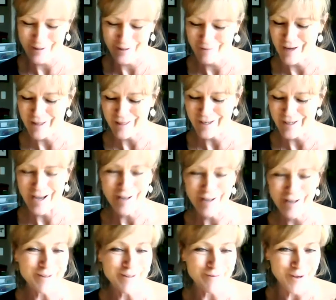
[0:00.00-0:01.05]
If nothing else,
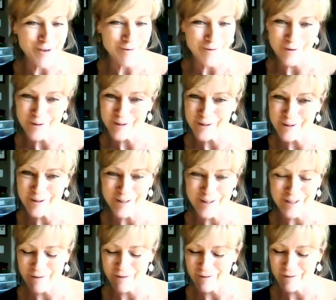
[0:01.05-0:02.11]
if you have cold sore
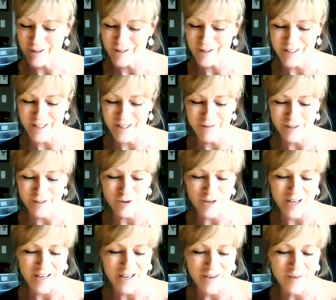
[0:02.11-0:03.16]
sufferers, definitely
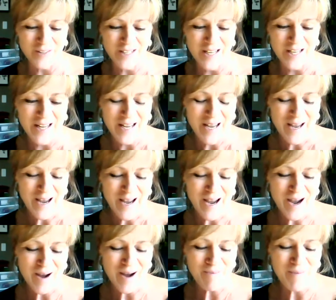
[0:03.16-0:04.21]
try it out.
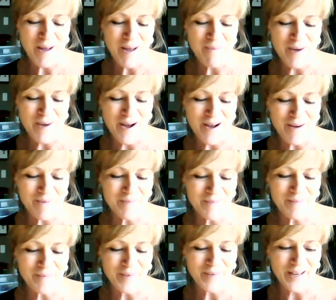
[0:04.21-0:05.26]
My
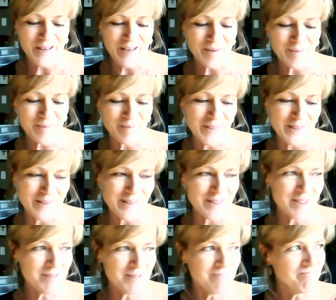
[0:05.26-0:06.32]
mom
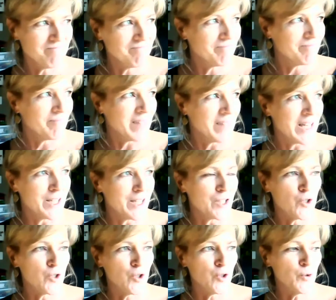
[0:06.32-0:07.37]
is
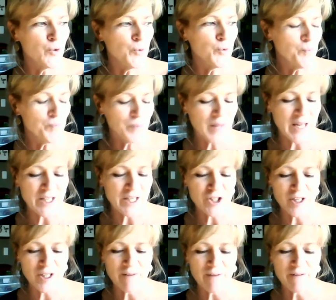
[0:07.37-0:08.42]
82, and
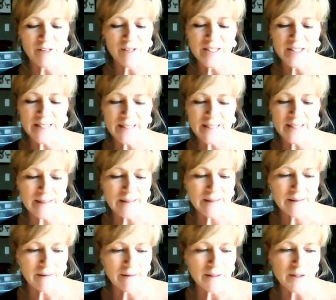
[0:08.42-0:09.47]
she got very sick
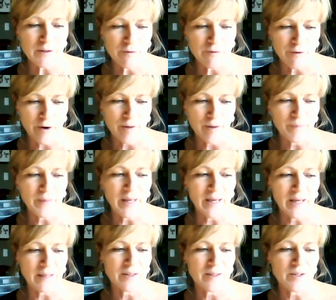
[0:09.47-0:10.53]
this fall.
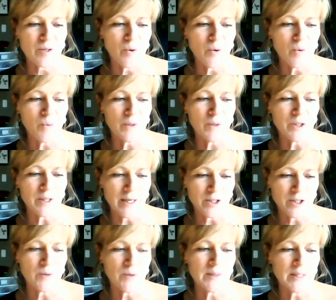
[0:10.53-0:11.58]
And so as
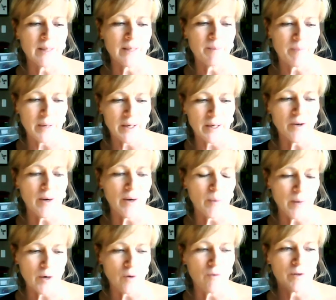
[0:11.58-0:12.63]
she was getting better, I
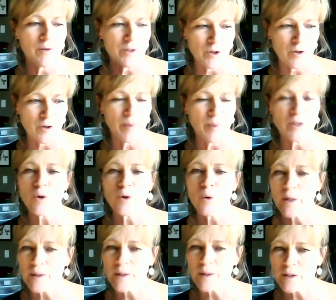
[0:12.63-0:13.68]
went over and took her a bunch of
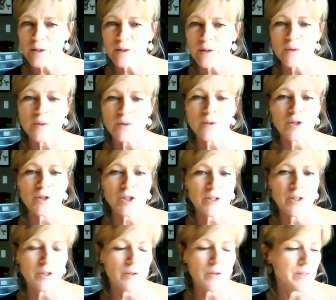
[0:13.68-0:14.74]
oils to use. So
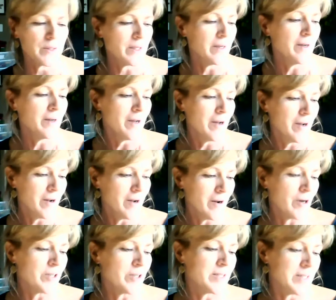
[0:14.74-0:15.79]
she's using
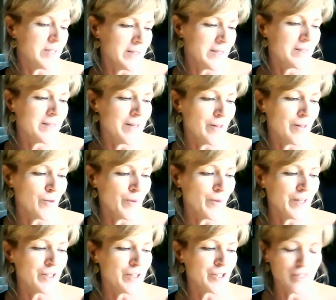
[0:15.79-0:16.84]
RC as the other one
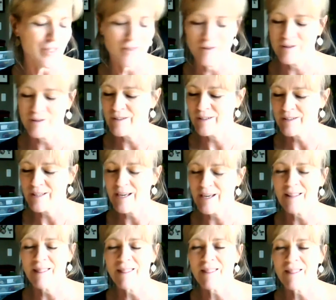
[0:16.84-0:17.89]
that she uses,
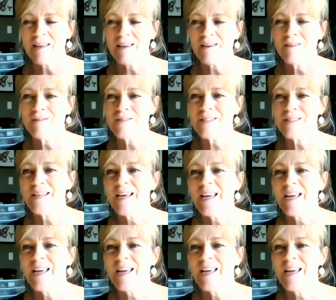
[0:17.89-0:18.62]
and Thieves.